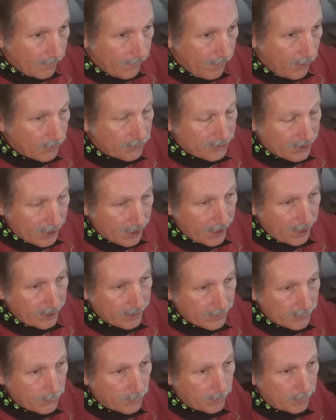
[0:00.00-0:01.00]
those
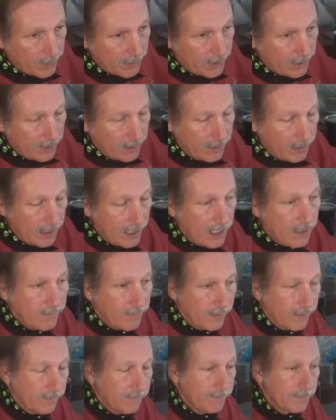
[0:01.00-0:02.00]
areas will be
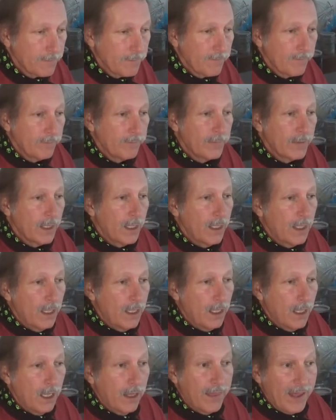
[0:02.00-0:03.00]
even.
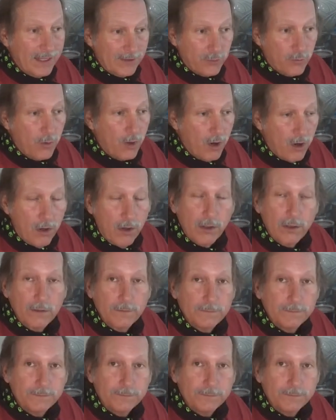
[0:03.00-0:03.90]
That's wrong.